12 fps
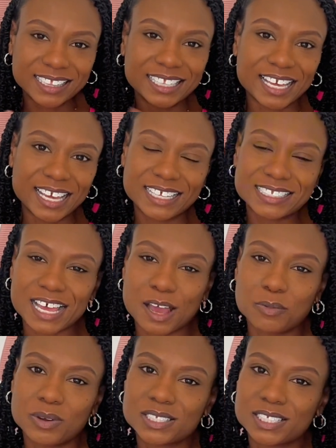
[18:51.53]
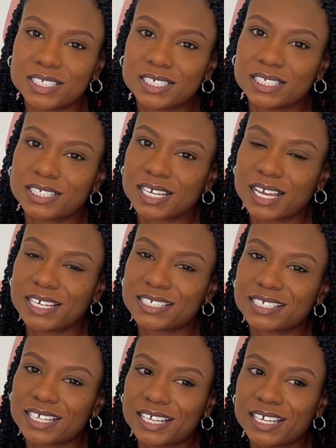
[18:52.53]
that I want to discuss
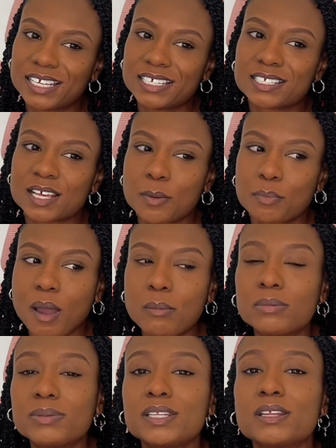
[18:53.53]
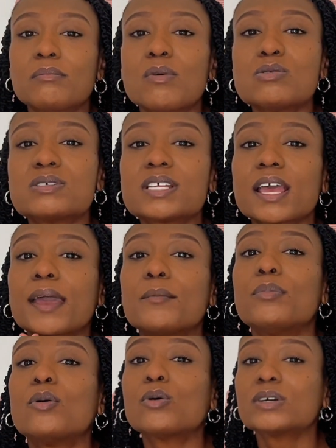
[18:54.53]
is probably the most
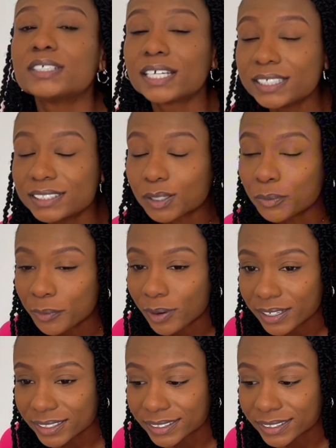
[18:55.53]
important one.